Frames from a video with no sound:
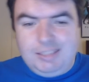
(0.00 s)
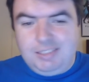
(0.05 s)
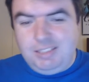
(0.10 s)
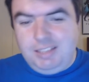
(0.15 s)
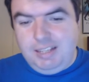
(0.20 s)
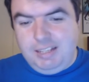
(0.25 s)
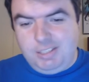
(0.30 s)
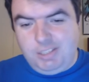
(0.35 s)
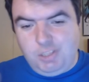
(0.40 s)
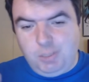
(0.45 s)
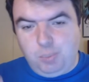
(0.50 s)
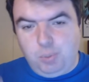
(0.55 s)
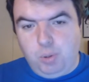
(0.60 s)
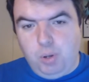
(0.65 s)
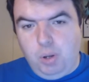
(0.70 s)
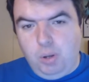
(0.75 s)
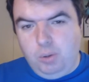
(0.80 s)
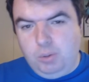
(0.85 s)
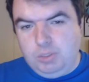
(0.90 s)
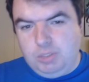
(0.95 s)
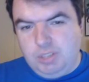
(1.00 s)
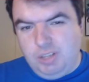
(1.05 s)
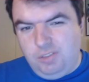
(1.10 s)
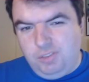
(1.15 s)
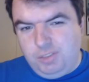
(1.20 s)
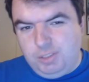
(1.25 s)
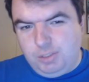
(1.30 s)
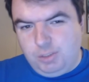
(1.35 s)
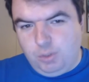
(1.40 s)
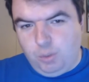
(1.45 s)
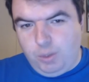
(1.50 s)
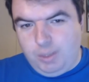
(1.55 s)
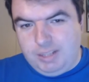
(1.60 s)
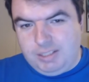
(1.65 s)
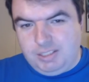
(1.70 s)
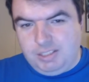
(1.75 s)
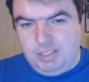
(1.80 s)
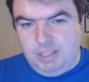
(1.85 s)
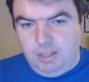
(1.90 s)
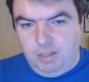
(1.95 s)
This leads to the prose of the
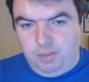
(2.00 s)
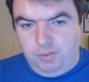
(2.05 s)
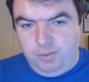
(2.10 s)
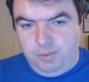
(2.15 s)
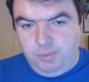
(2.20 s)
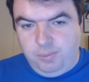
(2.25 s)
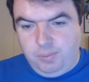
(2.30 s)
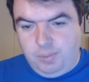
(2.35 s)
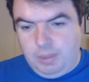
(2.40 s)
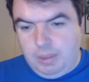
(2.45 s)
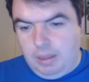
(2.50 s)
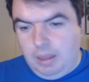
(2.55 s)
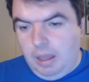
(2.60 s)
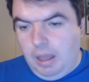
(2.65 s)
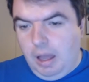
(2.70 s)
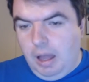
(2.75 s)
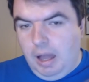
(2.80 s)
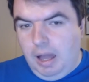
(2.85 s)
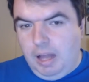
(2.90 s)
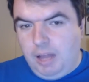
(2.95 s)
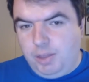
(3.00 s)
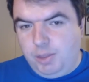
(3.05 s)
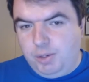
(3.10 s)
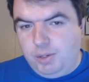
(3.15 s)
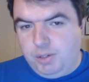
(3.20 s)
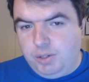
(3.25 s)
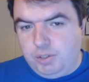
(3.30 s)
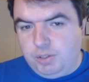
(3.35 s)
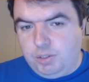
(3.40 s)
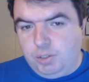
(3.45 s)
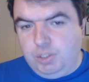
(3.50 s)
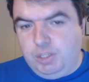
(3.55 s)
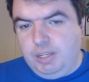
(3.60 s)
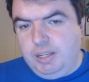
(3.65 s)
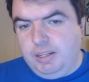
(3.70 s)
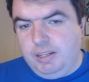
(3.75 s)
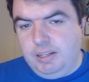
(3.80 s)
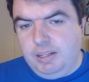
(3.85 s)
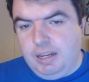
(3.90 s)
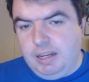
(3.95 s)
story itself. Author
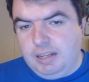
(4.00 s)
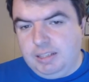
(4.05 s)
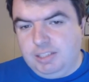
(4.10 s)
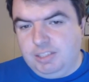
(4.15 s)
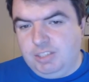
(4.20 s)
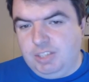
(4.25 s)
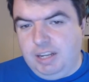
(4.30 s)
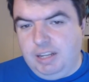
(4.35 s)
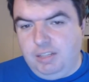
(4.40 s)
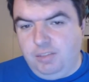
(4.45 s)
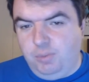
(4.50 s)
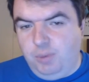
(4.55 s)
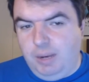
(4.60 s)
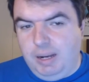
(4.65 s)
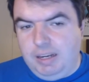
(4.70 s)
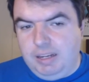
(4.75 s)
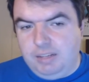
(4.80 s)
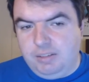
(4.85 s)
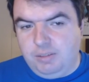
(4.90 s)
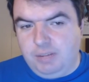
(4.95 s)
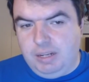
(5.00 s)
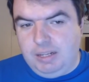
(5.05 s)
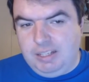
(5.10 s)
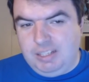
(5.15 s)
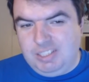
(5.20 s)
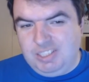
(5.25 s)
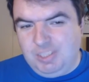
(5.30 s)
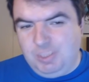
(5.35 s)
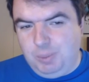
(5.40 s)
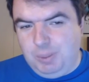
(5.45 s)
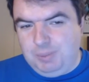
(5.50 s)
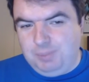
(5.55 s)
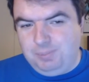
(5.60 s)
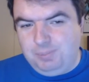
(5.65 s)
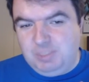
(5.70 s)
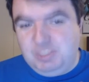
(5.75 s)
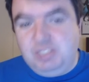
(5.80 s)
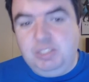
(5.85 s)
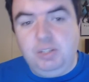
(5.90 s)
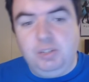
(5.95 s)
Yoshiki Tanaka's style of writing is somewhat
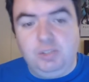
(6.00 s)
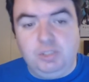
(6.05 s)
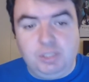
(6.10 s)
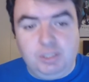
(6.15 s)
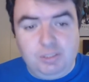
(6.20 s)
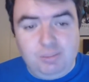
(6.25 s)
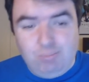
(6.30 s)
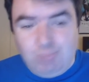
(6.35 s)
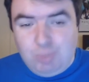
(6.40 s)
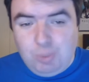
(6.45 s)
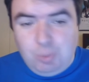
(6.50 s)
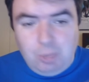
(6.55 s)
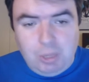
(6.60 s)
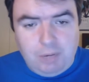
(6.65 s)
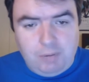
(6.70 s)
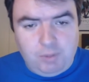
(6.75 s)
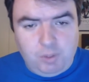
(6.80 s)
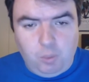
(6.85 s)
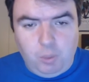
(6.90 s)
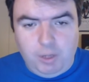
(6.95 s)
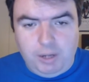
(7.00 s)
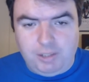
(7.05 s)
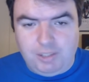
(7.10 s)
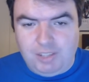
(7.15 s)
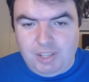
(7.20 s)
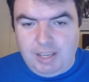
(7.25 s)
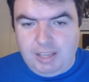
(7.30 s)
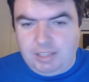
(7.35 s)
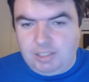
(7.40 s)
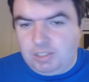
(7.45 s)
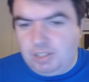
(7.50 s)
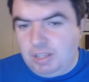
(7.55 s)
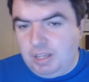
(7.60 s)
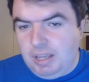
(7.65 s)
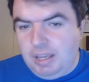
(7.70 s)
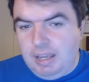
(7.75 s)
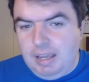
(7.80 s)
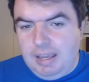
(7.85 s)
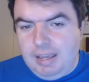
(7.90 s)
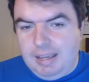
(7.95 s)
stilted and something of an acquired taste.
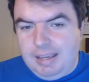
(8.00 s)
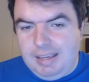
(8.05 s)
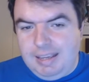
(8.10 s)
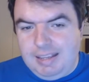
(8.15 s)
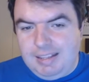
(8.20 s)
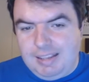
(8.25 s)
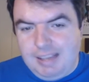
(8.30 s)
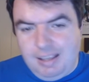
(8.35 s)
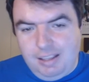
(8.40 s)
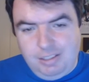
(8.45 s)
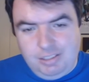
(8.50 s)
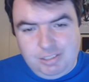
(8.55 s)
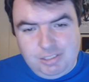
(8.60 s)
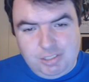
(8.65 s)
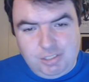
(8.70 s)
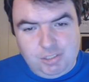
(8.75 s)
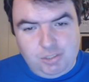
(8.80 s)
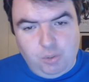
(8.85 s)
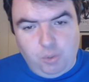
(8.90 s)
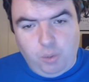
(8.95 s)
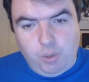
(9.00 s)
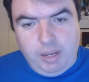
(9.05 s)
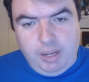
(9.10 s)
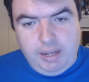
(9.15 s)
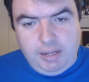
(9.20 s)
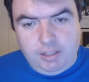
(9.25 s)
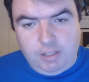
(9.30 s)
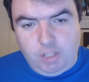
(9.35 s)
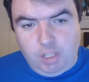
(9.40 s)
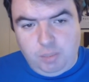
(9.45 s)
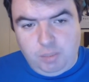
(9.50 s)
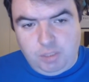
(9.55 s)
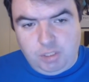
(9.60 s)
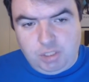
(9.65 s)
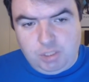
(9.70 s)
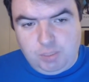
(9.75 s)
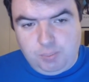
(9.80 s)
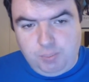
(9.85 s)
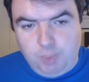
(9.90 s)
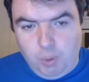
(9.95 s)
He tells the story in an
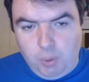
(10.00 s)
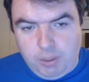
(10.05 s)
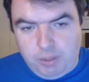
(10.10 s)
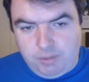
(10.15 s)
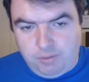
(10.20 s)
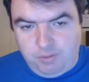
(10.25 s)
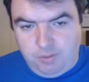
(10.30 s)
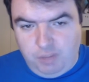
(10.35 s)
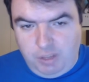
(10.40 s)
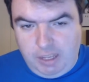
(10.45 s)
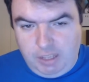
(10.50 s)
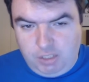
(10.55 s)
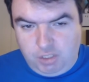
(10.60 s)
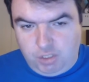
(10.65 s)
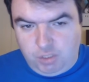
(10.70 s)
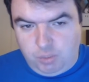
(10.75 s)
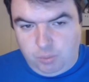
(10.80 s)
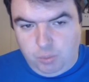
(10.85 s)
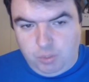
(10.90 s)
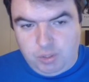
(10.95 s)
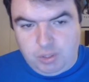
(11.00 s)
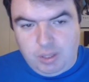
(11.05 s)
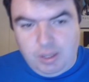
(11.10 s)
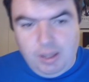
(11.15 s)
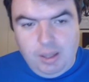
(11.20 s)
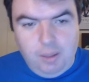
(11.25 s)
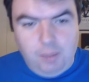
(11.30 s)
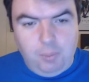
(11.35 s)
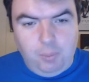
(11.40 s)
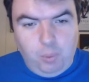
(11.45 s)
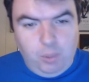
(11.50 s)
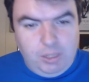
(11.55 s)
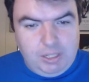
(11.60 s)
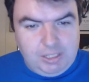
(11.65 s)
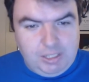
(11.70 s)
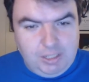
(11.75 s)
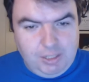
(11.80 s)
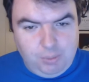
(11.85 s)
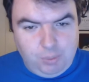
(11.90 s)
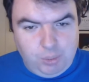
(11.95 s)
almost spoken fashion, with
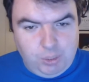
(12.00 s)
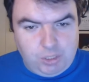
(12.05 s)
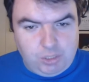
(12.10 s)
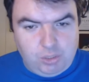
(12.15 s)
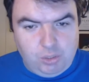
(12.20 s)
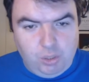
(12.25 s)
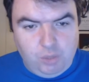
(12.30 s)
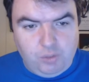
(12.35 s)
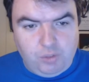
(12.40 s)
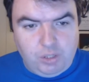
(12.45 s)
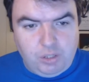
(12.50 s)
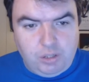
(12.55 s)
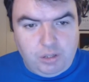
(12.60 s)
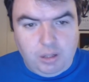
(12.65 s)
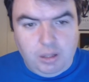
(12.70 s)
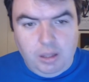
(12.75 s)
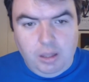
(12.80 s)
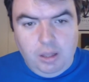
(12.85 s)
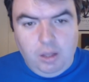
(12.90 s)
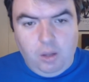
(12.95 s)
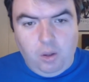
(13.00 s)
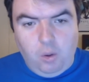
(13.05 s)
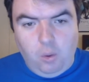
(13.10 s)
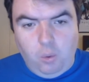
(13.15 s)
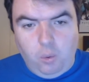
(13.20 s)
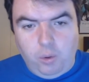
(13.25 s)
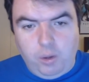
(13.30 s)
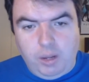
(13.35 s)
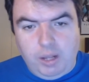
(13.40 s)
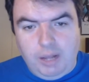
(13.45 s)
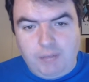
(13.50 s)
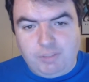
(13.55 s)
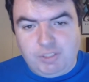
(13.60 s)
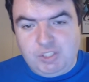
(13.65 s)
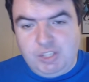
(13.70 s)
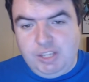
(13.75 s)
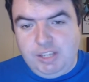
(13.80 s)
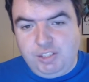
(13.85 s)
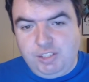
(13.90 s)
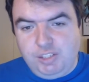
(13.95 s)
points getting brushed over or
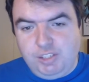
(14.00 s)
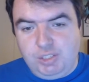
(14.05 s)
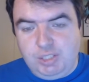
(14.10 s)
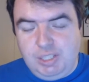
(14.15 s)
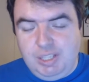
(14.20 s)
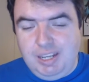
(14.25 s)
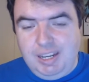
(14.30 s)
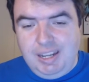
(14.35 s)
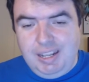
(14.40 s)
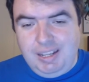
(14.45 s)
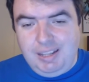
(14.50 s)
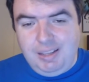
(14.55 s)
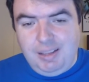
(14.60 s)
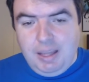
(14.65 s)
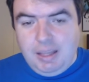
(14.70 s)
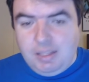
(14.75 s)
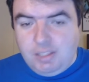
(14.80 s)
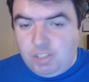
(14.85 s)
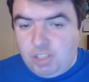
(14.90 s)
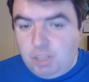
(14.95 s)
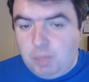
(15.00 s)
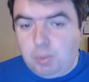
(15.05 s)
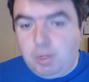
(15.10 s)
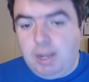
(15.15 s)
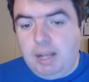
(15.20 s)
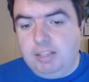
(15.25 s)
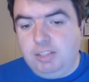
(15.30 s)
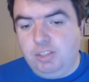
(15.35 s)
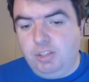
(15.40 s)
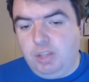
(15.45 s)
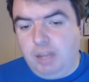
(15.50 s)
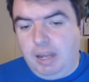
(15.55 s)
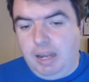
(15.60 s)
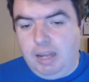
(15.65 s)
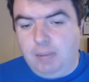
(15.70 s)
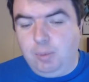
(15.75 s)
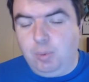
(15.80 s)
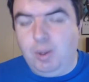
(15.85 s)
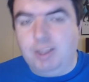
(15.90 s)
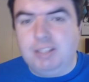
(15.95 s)
conversations getting summarized to the
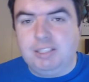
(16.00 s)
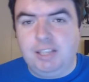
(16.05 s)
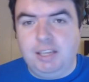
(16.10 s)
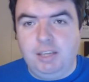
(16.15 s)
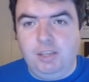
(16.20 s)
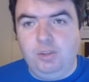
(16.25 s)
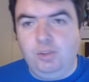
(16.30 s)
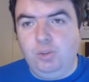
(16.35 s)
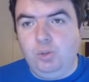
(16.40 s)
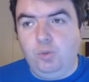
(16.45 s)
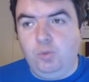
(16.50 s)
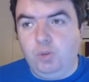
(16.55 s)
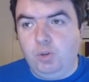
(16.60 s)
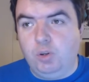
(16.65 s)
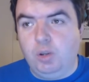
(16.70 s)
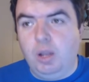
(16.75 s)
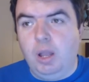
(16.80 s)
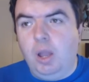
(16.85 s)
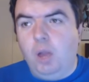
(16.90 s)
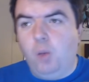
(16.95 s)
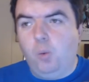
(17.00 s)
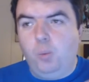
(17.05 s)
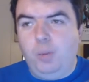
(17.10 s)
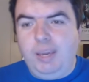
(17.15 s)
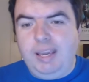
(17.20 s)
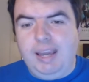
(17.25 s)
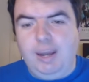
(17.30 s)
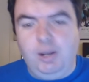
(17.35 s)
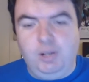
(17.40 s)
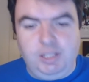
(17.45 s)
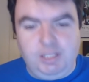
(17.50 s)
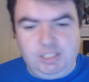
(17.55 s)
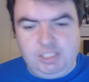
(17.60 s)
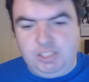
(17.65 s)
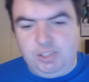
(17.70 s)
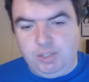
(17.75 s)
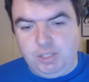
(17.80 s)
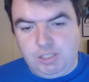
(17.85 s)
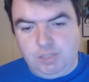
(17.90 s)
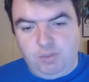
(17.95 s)
high points, like you do if you're recounting a
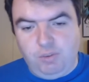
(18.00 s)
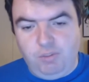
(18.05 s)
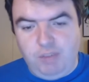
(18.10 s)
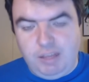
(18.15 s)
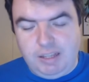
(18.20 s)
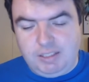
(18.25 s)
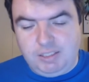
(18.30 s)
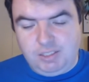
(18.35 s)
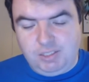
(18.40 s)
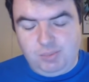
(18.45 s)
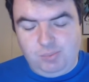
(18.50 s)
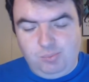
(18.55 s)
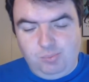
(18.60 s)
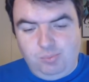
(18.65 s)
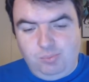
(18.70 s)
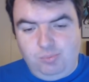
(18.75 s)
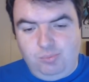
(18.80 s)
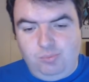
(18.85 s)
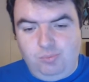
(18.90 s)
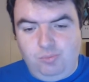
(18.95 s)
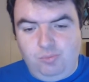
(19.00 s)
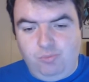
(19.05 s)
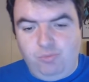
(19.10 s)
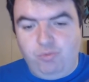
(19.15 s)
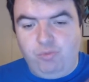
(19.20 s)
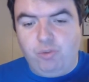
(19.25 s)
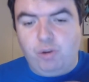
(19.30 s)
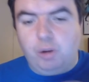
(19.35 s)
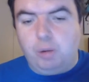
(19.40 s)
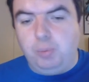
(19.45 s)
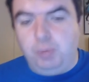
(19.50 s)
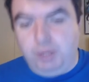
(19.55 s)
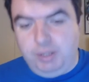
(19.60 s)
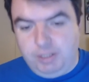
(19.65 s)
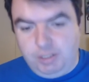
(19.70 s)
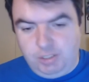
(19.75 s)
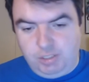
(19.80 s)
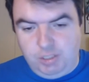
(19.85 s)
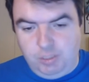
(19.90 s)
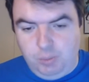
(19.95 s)
series of events
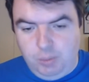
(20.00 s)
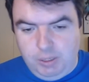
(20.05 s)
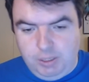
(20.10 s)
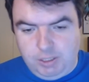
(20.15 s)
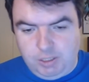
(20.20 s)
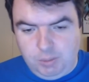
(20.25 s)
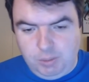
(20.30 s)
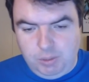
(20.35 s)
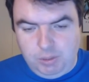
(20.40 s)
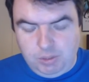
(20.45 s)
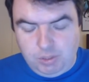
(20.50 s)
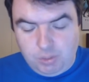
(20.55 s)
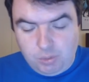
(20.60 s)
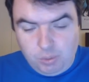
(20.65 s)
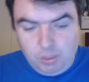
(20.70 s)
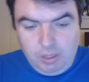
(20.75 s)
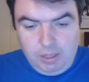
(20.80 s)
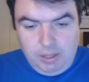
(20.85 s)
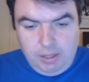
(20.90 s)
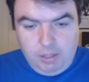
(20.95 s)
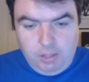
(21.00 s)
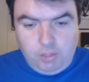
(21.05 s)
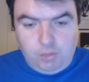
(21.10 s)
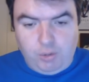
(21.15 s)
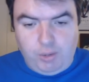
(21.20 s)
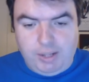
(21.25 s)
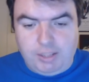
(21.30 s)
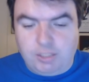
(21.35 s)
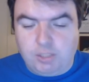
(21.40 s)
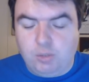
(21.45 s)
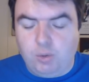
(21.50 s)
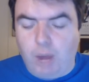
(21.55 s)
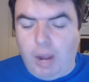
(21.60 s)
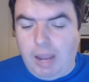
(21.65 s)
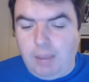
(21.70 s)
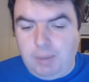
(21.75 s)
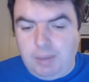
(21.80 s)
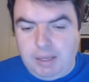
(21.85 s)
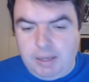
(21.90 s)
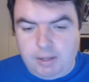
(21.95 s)
verbally to someone as opposed to
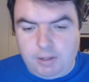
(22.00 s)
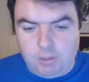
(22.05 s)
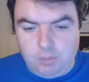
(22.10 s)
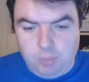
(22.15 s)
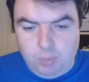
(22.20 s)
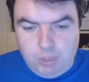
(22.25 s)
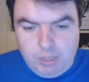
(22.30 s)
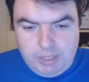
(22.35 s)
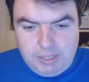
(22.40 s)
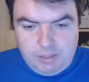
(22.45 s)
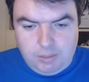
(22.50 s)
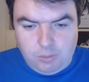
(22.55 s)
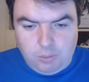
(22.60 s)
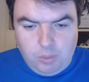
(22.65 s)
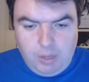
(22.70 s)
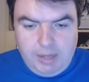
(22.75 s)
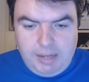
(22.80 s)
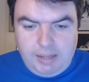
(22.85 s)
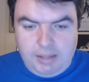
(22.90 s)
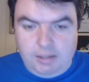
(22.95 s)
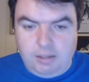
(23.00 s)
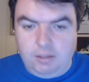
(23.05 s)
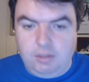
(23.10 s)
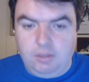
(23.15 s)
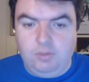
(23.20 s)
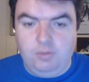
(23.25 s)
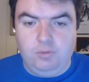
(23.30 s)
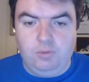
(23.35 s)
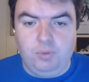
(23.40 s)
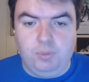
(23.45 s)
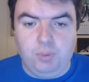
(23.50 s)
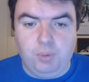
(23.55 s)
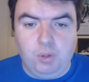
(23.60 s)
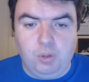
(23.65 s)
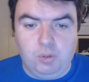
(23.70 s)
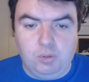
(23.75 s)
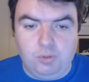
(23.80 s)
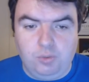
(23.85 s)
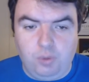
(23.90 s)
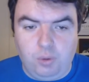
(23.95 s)
transcribing it or putting it in writing for
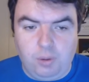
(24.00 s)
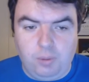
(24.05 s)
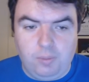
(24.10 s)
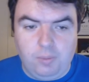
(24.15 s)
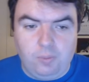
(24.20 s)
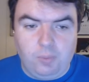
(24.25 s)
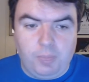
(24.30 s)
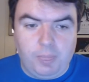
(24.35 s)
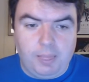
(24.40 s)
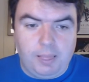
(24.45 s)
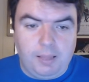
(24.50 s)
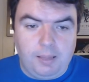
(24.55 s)
prose form.